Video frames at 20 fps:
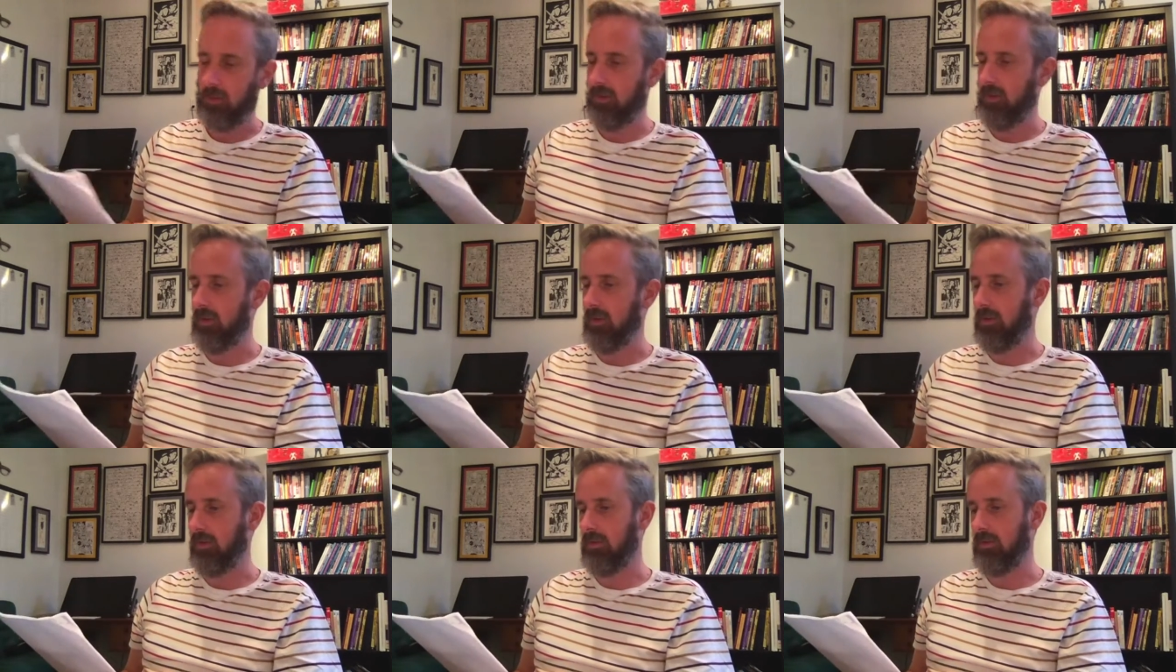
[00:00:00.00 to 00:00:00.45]

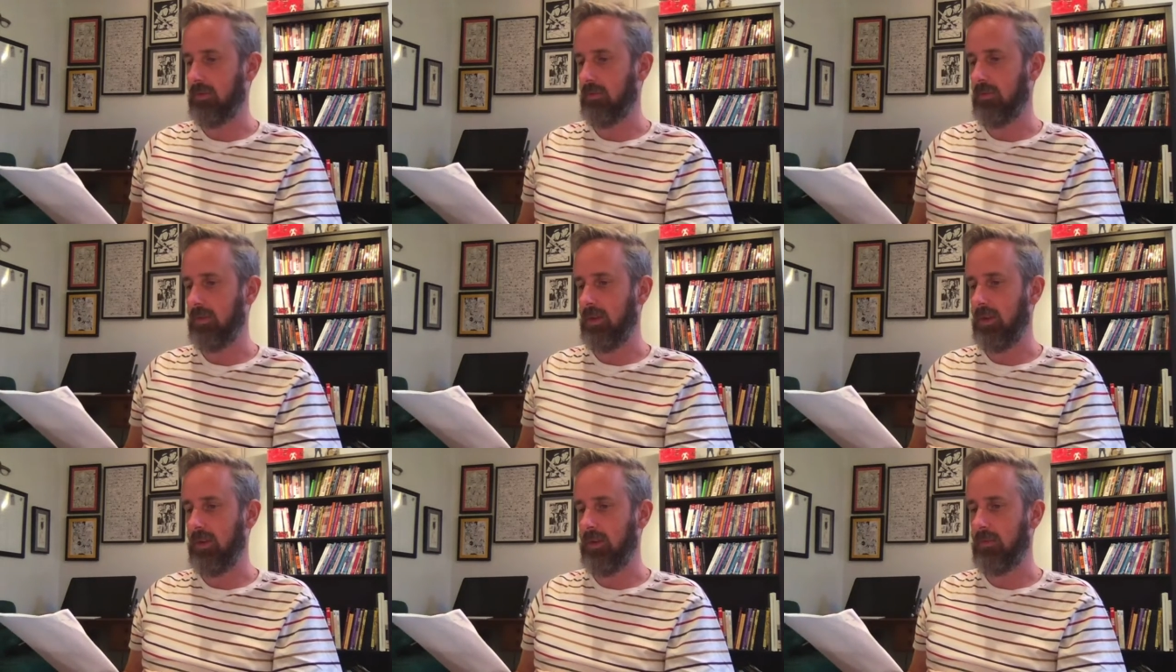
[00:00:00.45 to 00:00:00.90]
so
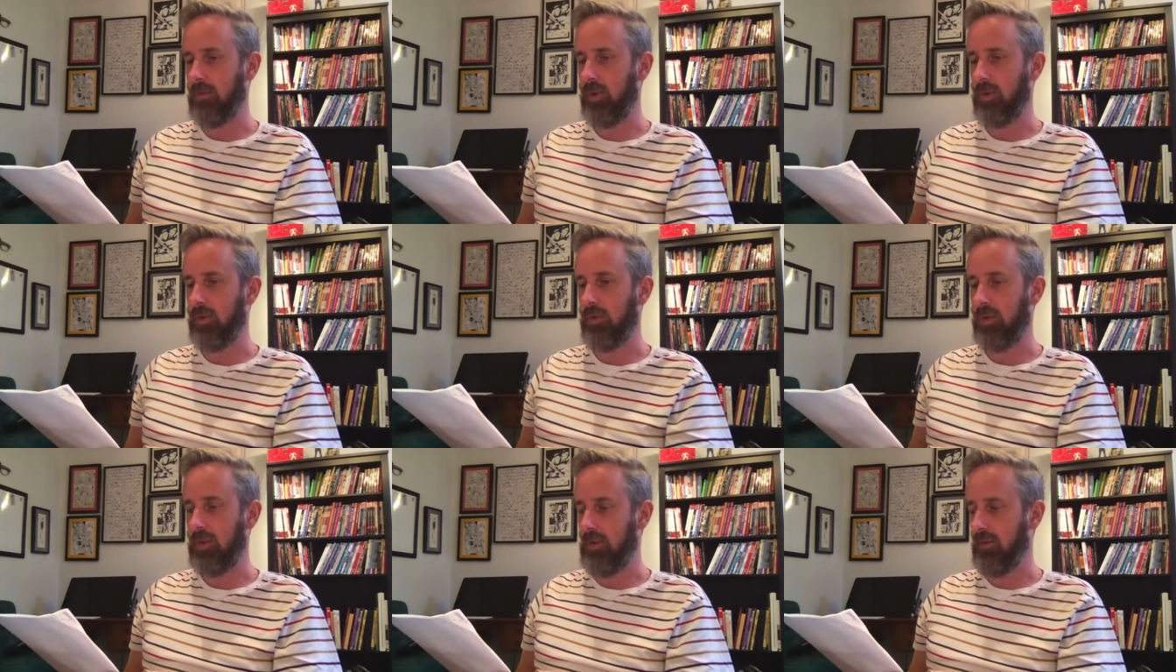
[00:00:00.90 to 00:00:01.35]
the more
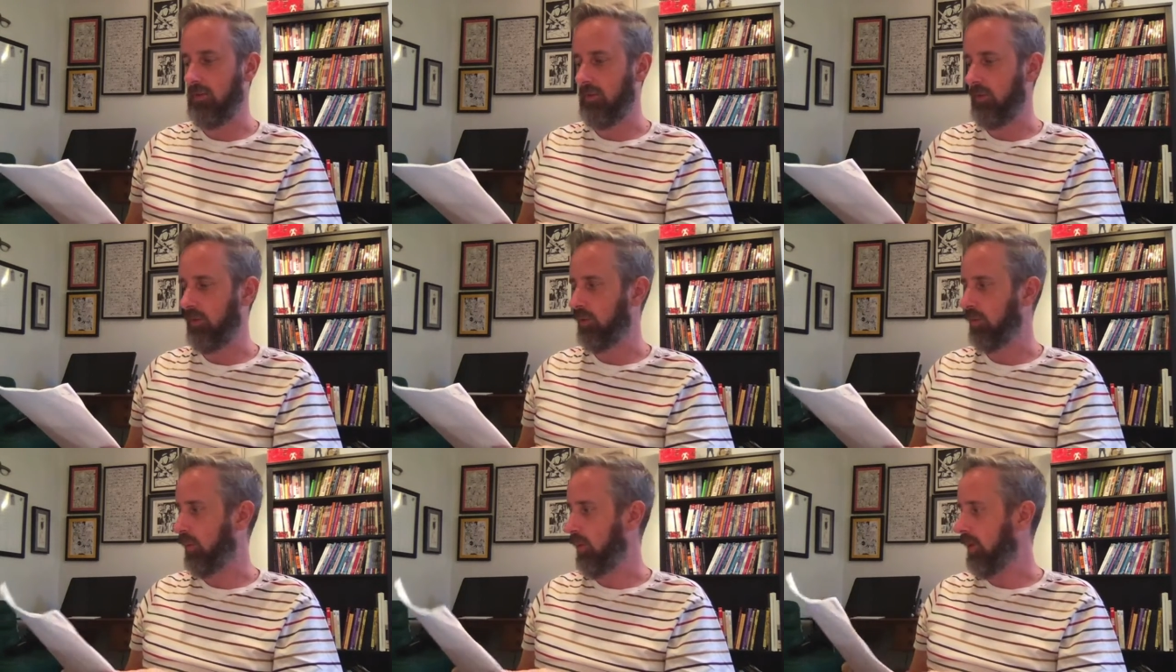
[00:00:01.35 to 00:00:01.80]
trees
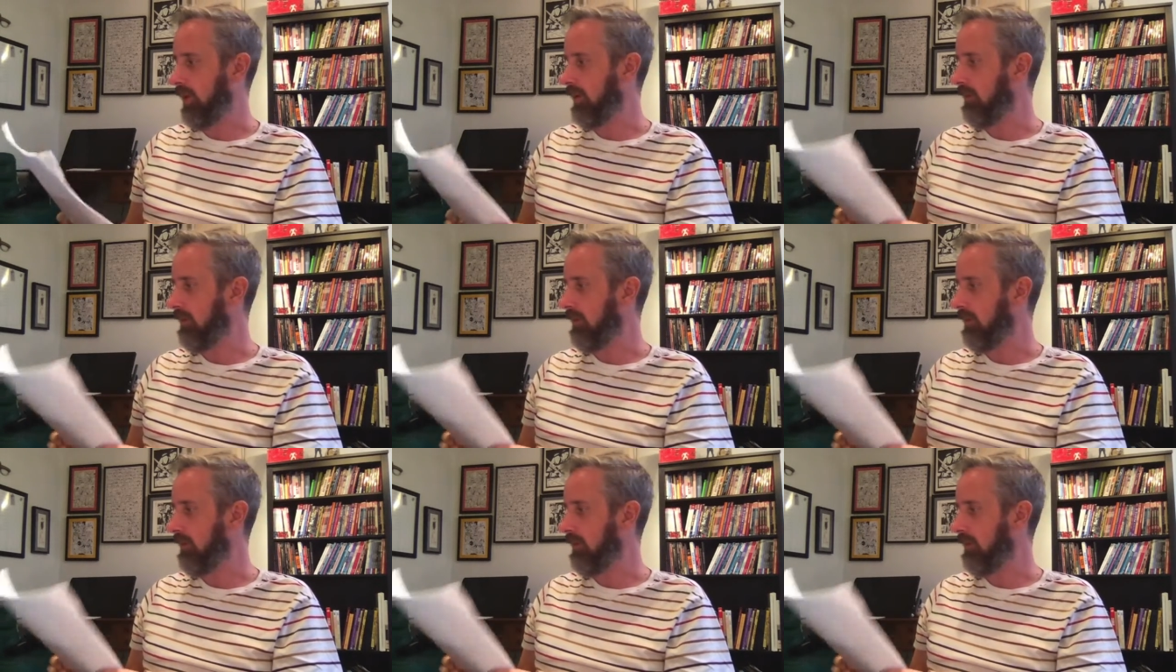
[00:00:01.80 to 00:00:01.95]
destroyed, the